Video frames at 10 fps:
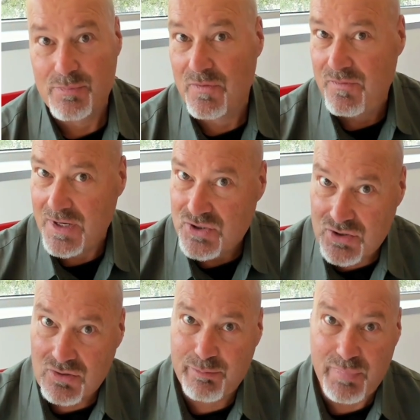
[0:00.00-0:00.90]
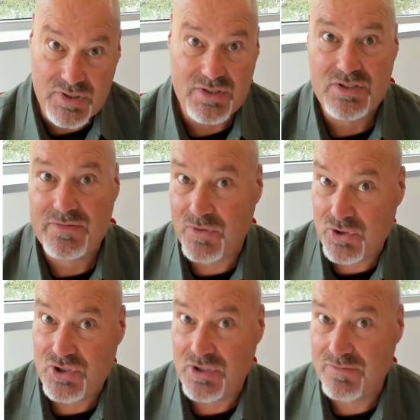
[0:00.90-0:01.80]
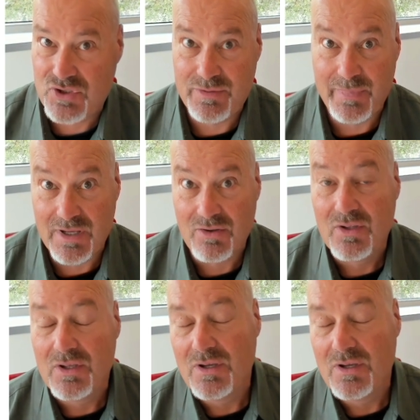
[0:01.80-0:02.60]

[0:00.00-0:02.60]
professional business version of Gmail,